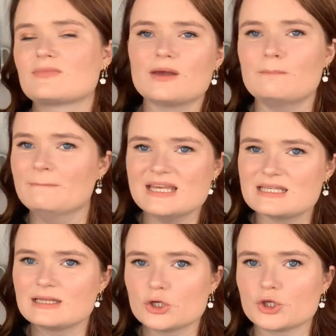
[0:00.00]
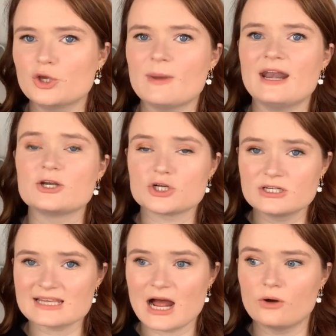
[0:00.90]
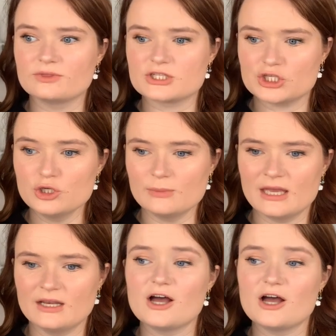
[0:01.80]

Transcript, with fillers: measly little human? It turns out this human,